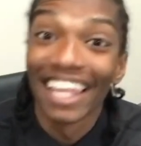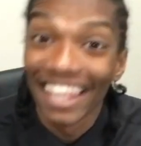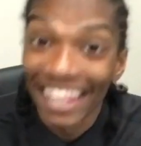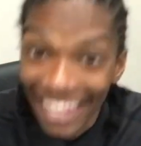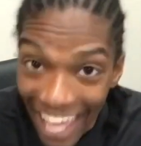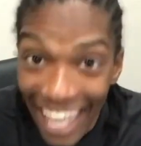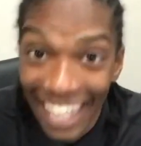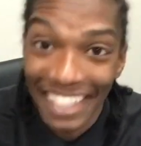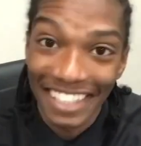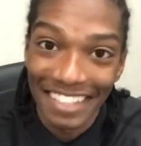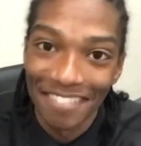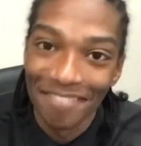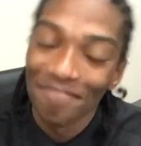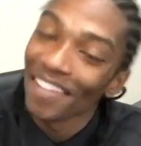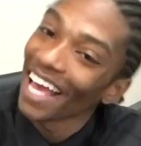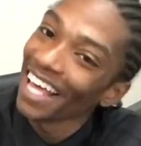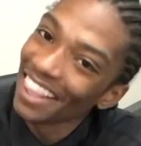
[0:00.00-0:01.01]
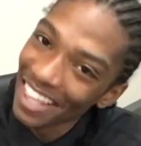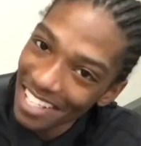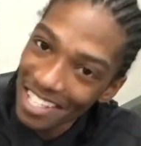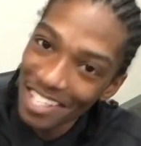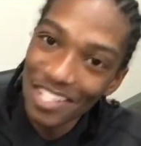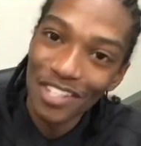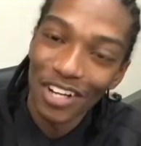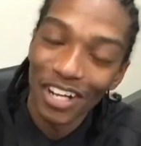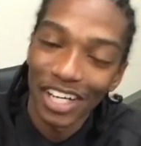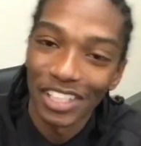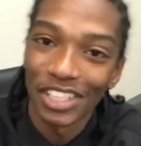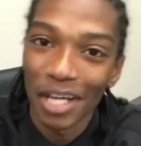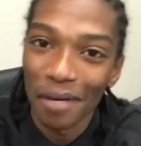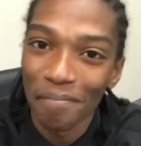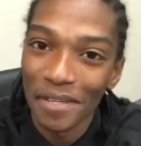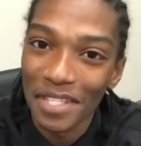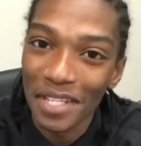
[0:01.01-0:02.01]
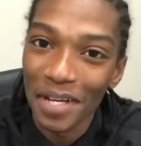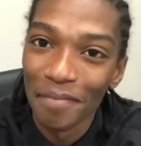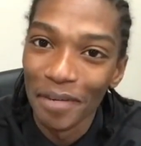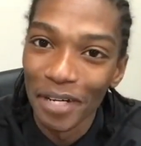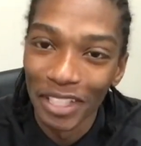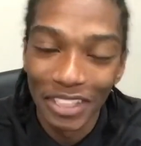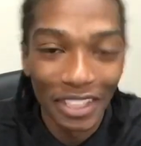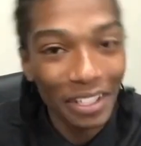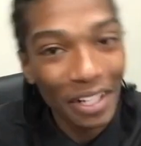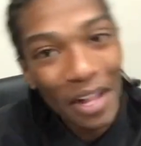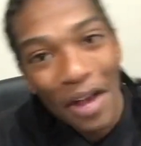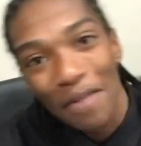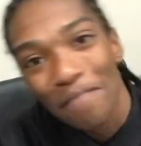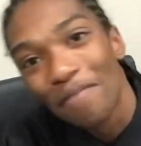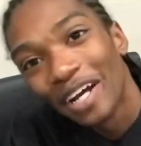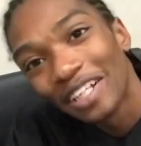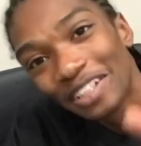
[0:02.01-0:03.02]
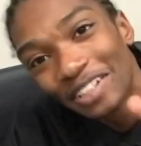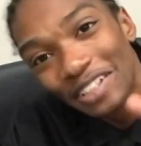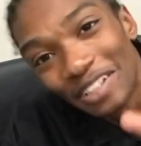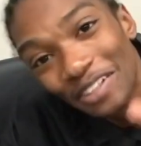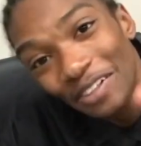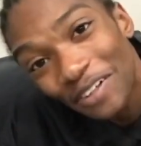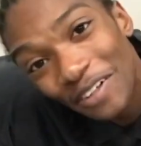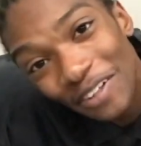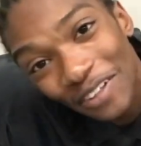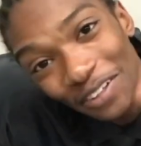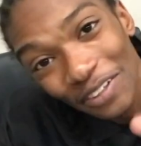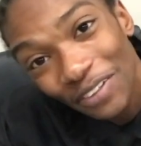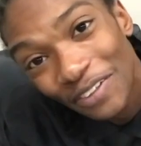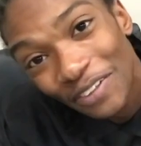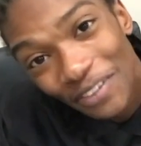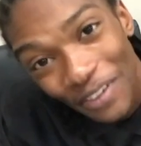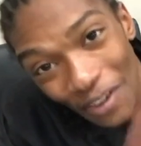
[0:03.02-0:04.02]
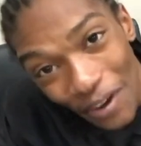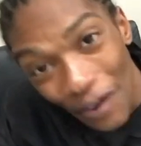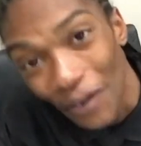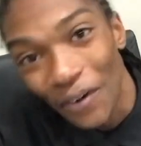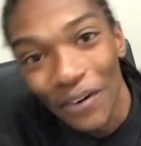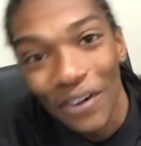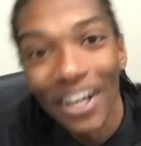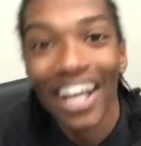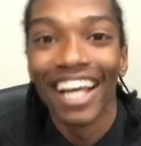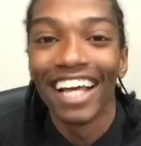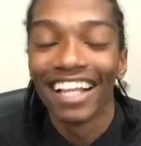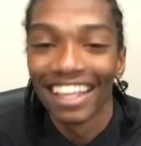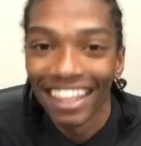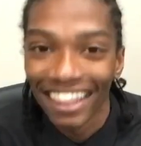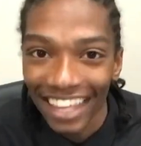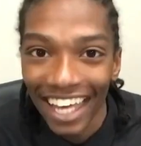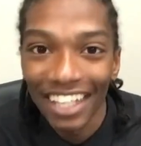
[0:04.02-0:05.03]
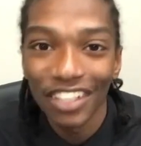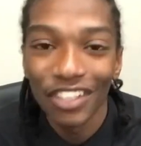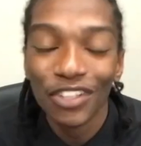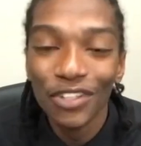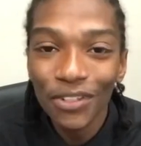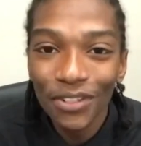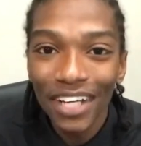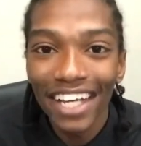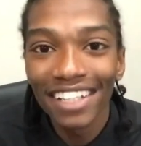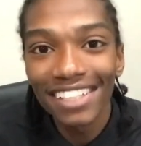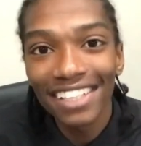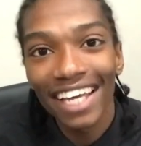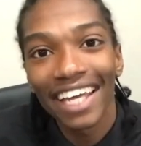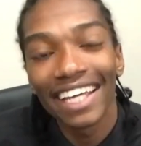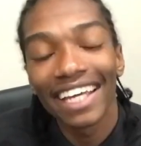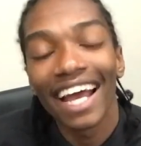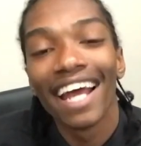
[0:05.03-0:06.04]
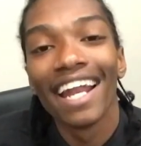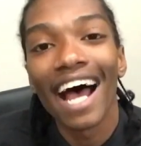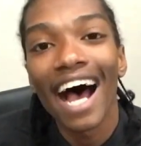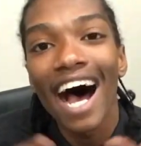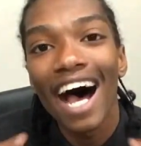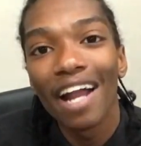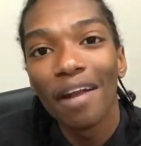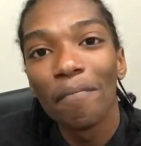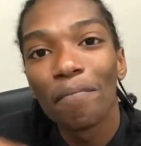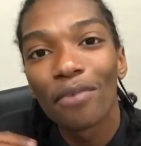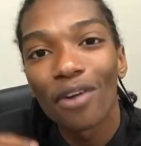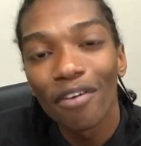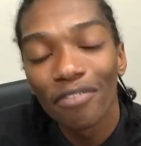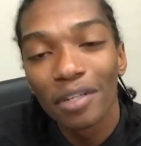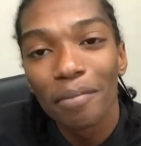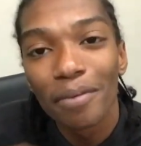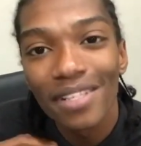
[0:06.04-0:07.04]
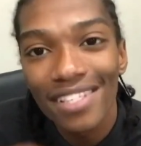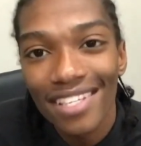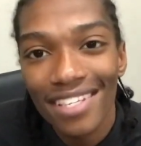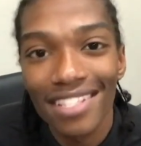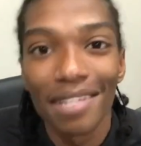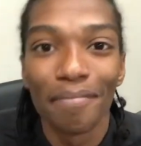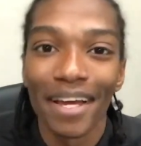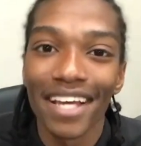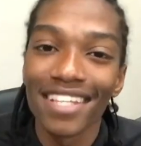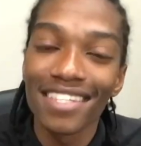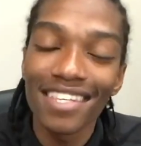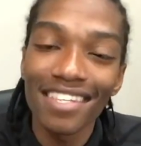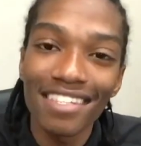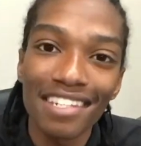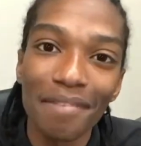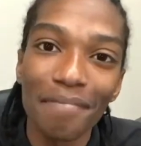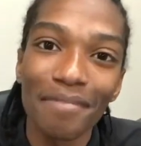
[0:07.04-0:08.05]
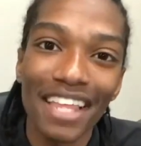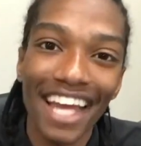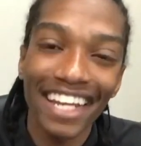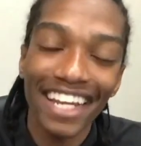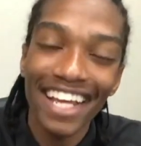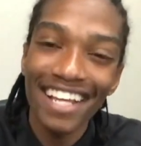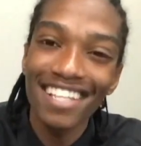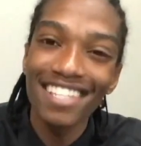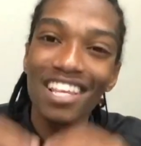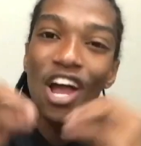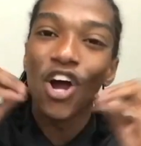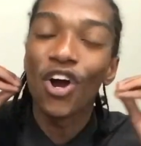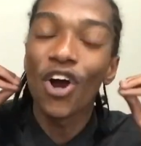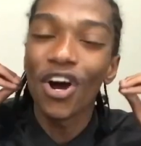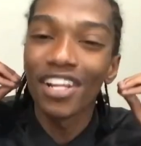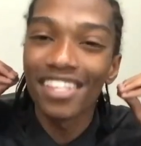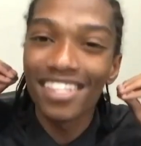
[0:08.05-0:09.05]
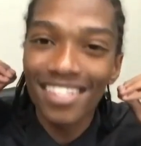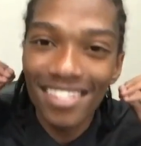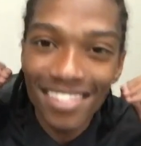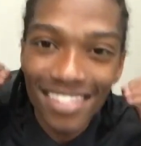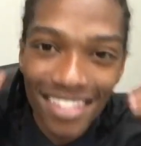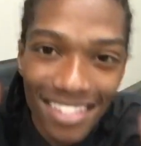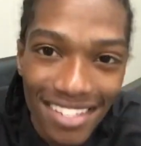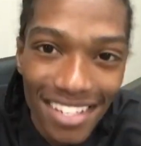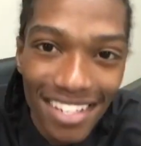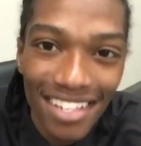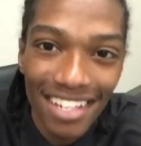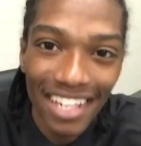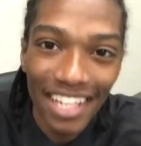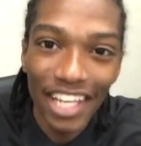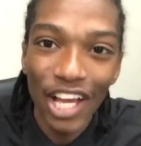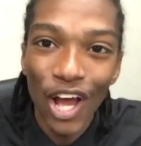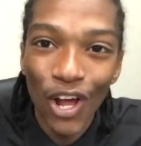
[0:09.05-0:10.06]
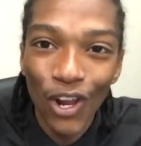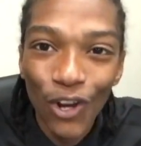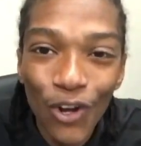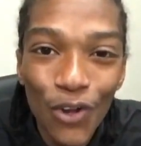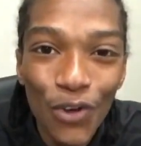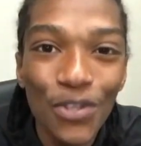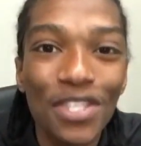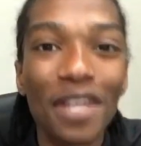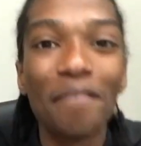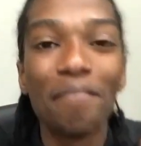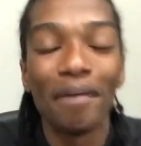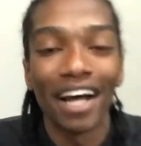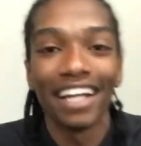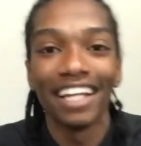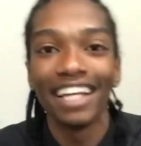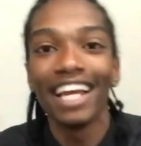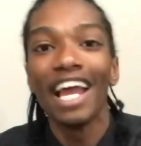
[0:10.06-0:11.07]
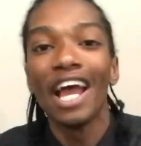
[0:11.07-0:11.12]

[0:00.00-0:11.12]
that, and this is not a Chappies commercial, but do you know that you can take an unprofitable system, a system that is consistently losing money,